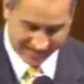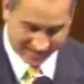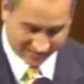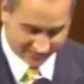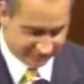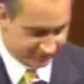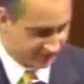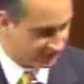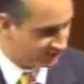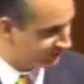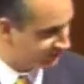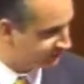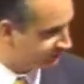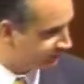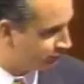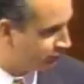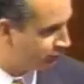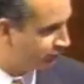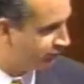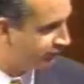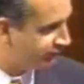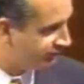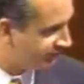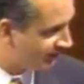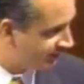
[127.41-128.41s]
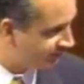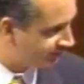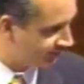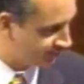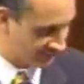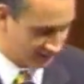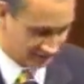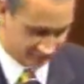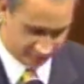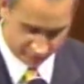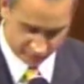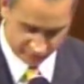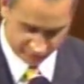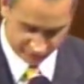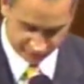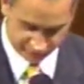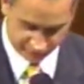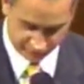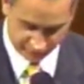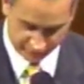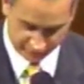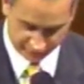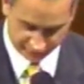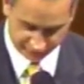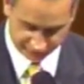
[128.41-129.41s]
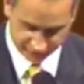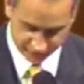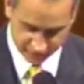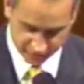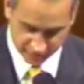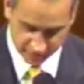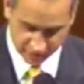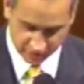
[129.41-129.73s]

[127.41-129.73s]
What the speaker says: access to safe evacuation routes